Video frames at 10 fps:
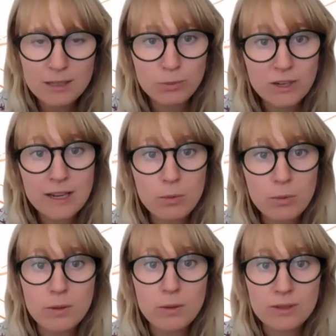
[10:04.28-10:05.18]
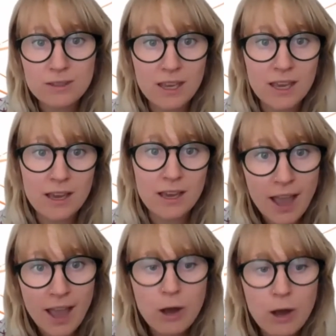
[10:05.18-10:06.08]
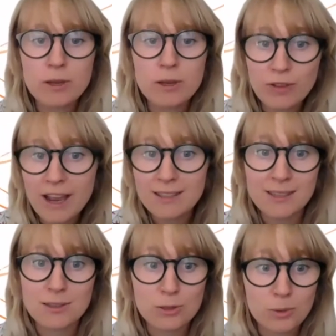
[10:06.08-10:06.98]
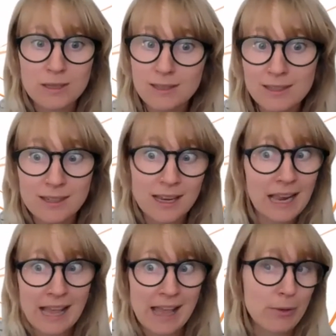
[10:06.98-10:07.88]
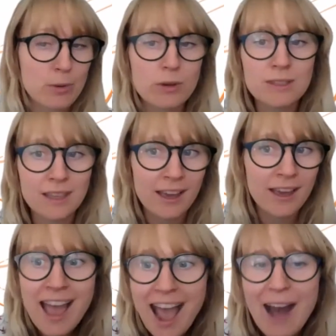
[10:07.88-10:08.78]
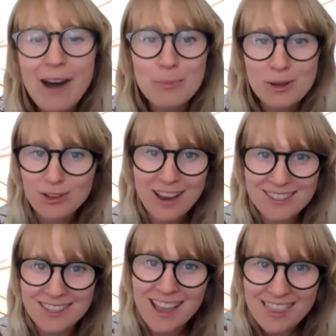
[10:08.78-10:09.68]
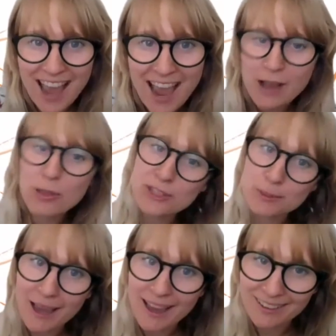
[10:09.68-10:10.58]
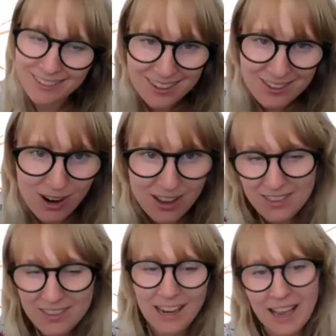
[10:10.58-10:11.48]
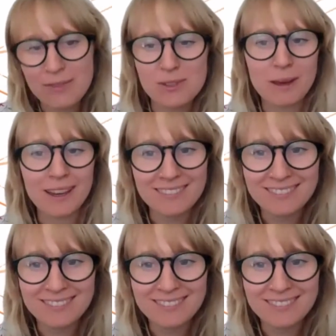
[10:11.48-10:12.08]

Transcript: really what we want to help address in twins, isn't it, Claire? We want to help address the health span rather than the lifespan.